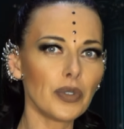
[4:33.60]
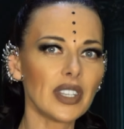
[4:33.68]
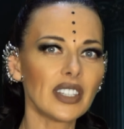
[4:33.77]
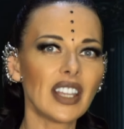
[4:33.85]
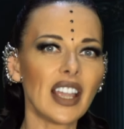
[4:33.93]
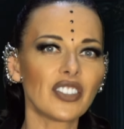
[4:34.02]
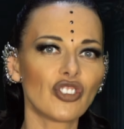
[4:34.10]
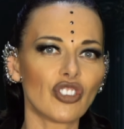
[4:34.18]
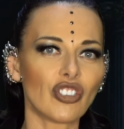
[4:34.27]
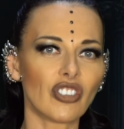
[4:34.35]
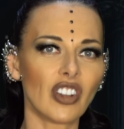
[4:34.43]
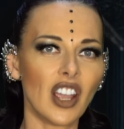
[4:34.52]
the
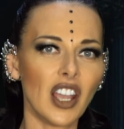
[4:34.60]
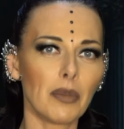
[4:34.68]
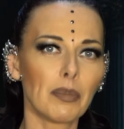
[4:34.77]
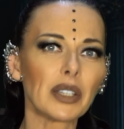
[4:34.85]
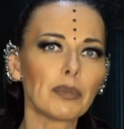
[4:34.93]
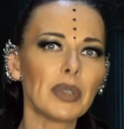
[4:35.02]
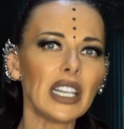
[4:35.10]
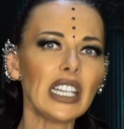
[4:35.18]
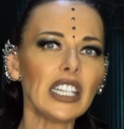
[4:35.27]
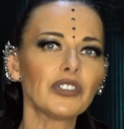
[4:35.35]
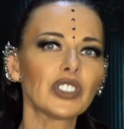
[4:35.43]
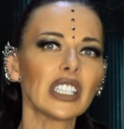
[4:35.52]
danger, but
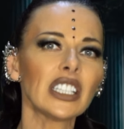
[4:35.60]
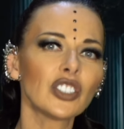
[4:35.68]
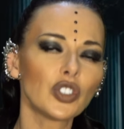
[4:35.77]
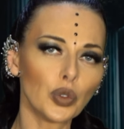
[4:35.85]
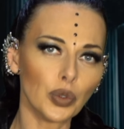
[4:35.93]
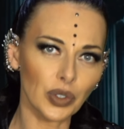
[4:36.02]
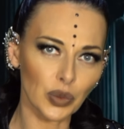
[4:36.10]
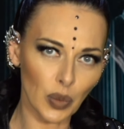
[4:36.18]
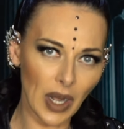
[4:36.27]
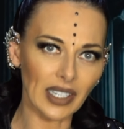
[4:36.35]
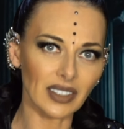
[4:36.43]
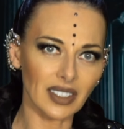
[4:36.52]
believed in doing
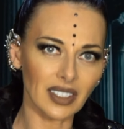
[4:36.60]
right.